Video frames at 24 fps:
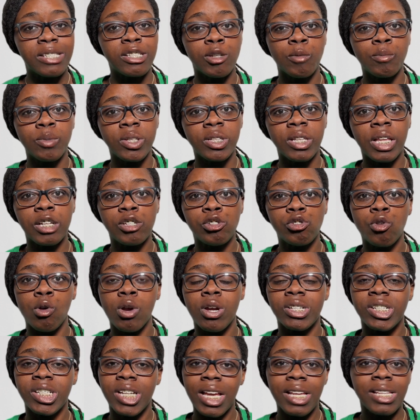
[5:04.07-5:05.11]
something that you are
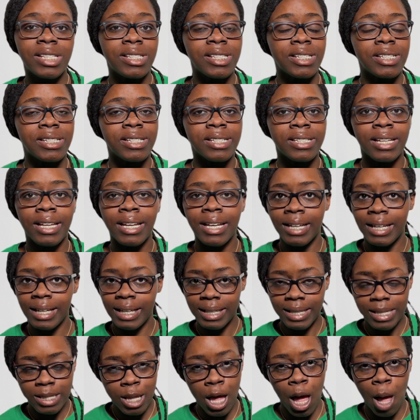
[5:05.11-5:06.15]
chasing,
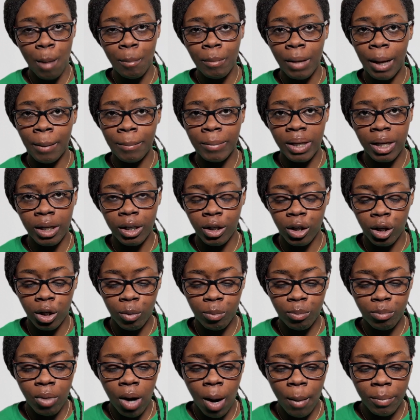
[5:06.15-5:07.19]
that might be a
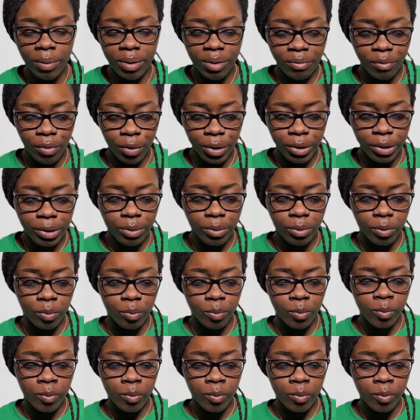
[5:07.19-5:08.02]
good property for you.